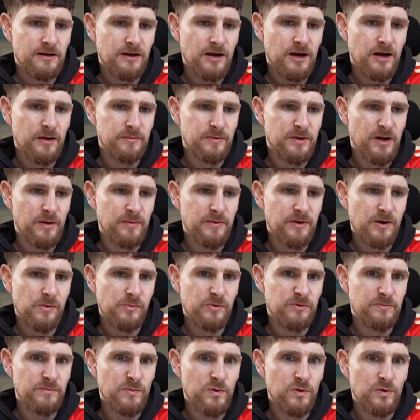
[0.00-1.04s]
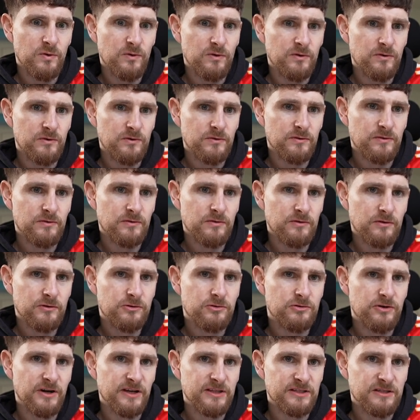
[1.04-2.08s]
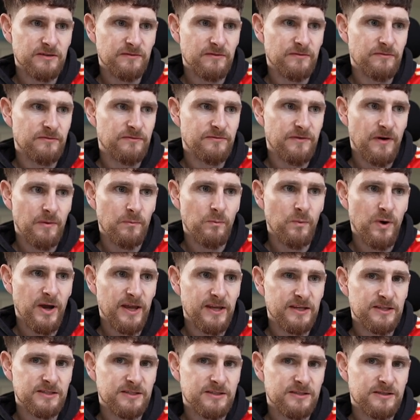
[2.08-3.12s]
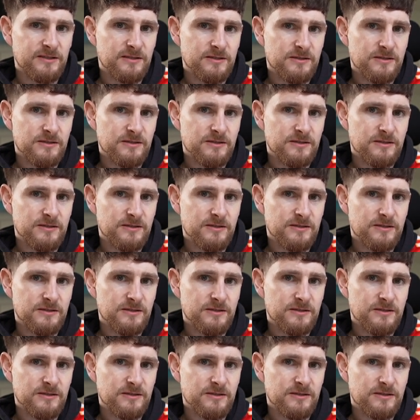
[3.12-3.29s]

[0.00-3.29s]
I'm coming up with more creative and fun ways